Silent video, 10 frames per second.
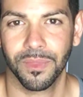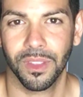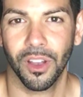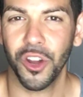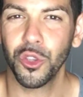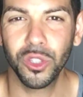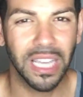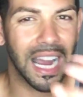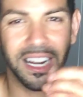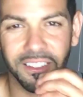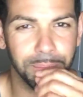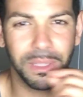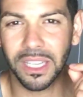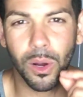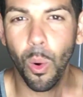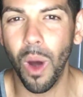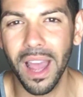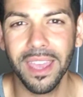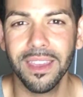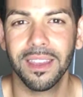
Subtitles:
Are you tired of being quiet?